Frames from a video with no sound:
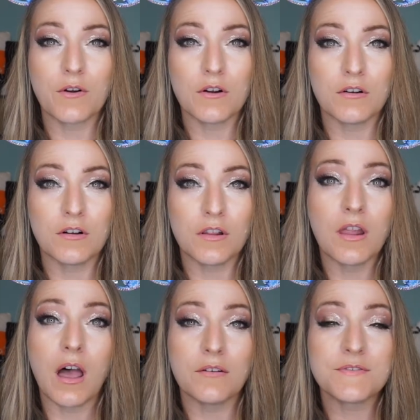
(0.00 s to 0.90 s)
her
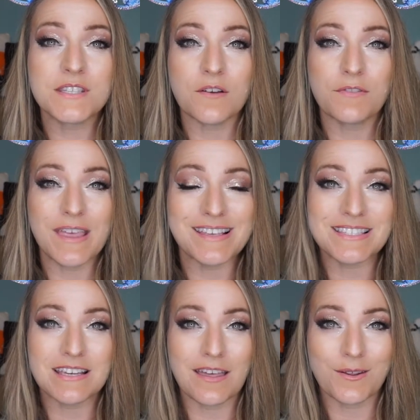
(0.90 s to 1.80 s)
loves of things
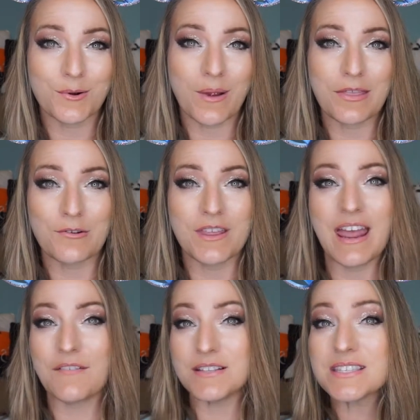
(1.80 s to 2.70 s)
together rather than
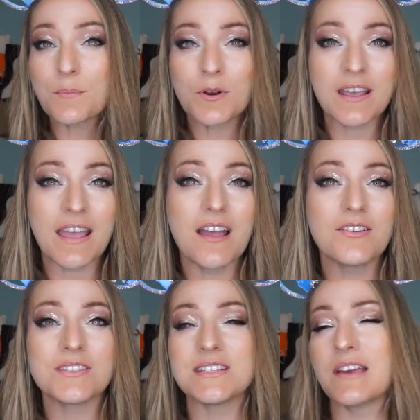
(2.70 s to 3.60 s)
having separate
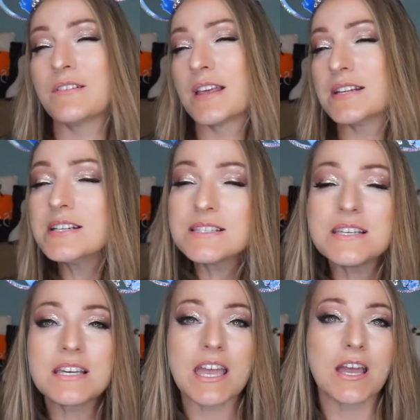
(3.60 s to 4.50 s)
accounts and having like a
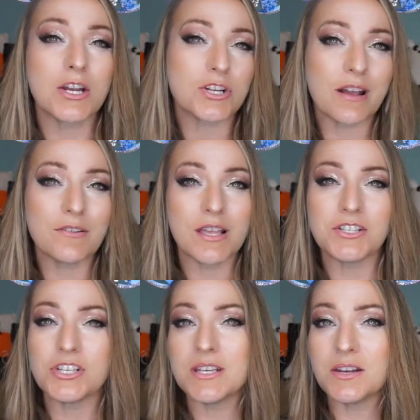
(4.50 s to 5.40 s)
Disney account, a travel
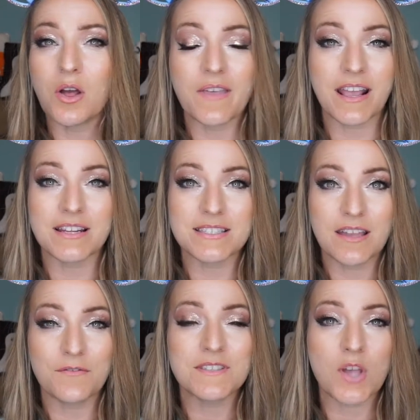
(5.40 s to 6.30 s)
agent, and all that kind of
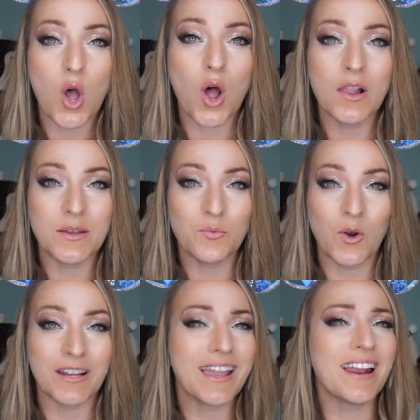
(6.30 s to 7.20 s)
stuff. It's all in
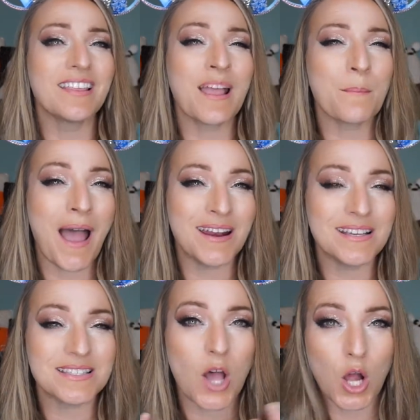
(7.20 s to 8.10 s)
one, kind of like mine
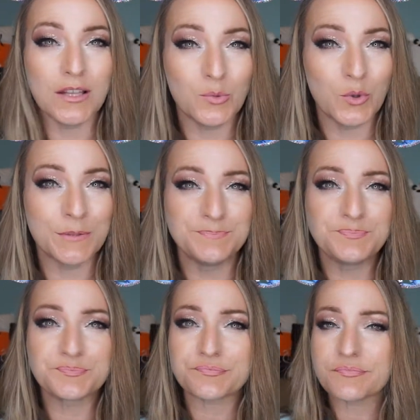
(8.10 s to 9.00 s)
is all in one.
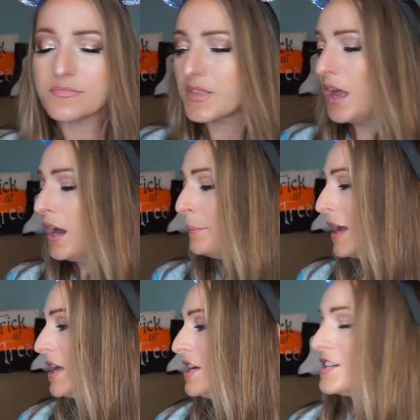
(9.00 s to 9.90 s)

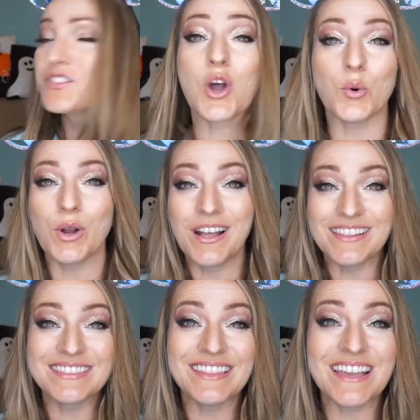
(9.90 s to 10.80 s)
So
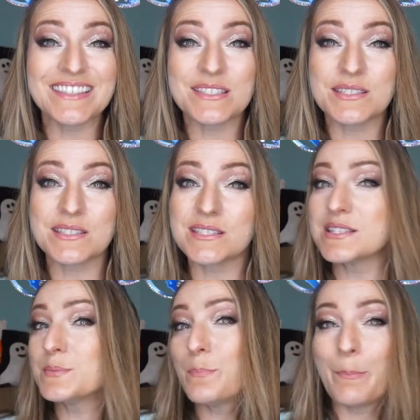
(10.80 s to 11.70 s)

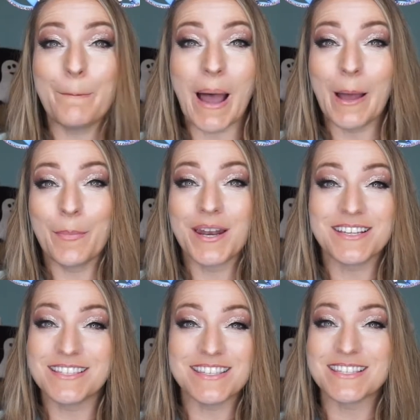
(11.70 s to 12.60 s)
let's hop on
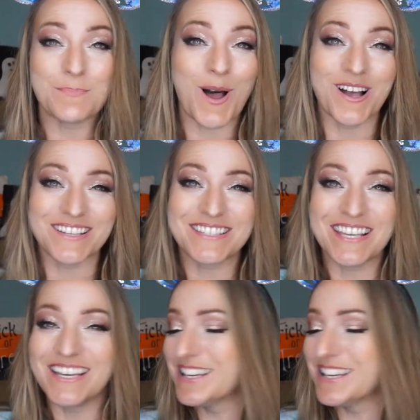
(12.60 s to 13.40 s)
into this box.